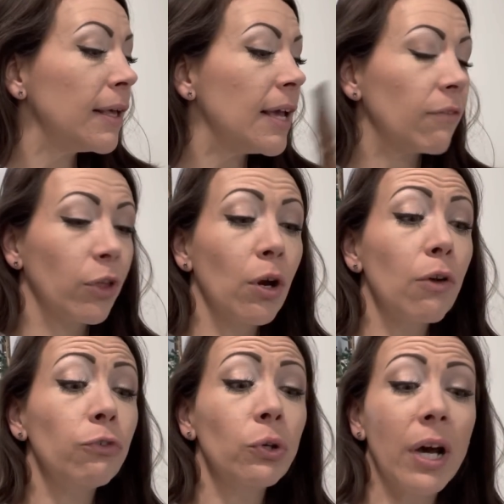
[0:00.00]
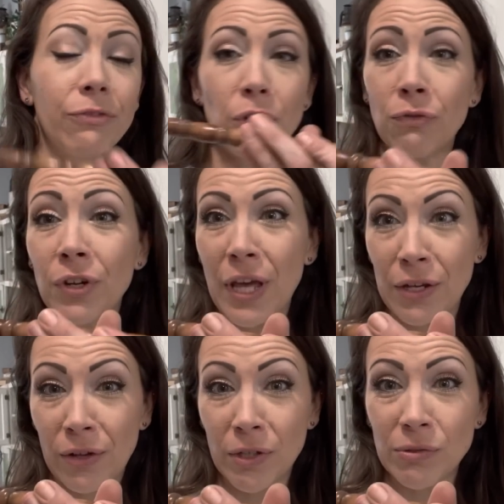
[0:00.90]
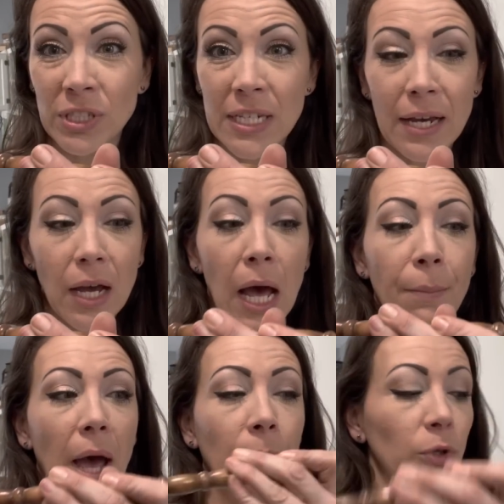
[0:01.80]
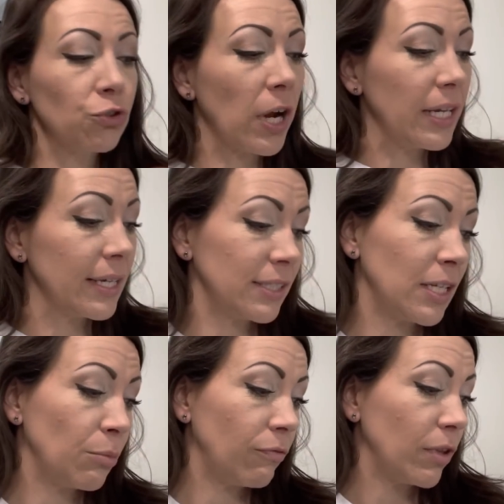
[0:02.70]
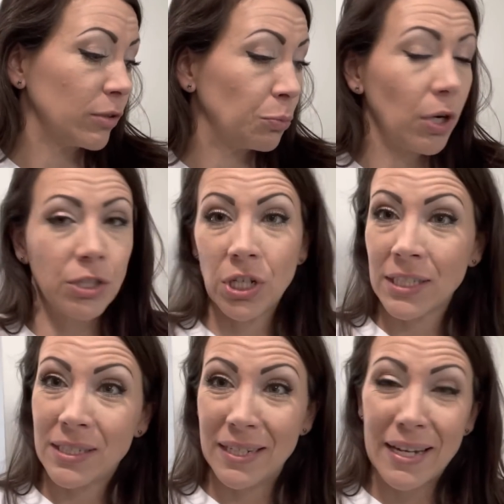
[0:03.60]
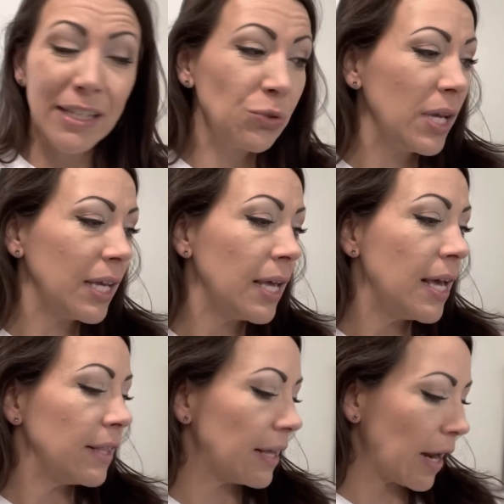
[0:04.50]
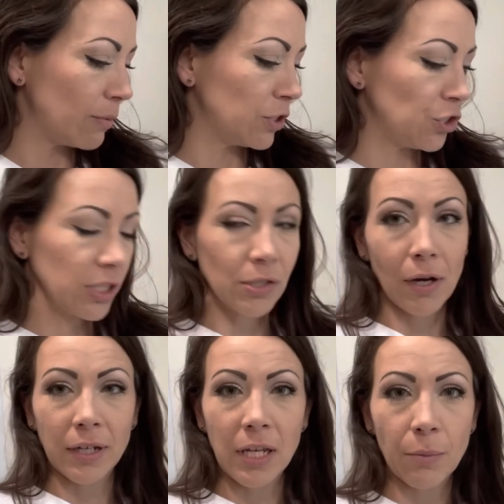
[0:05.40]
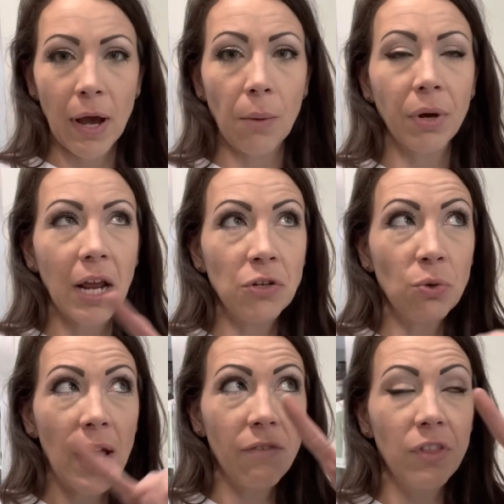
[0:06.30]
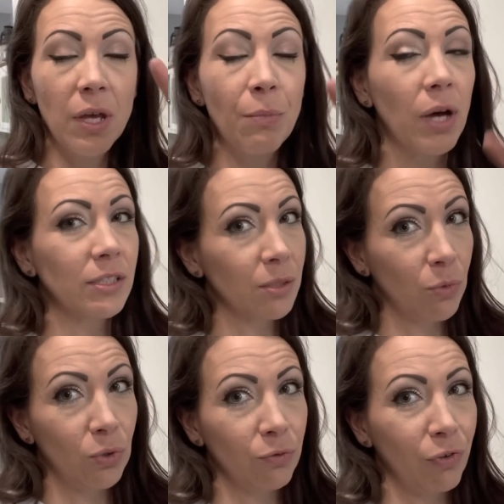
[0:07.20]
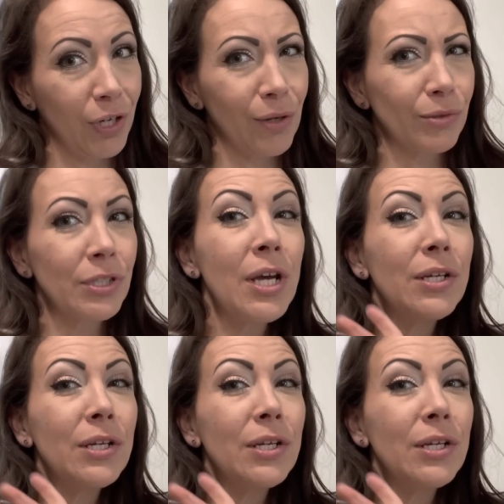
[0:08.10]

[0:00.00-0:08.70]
If there are a few left over that y'all don't snag up, I will try to get some of those projects done next week that I was just talking about. But I do have them on some old videos.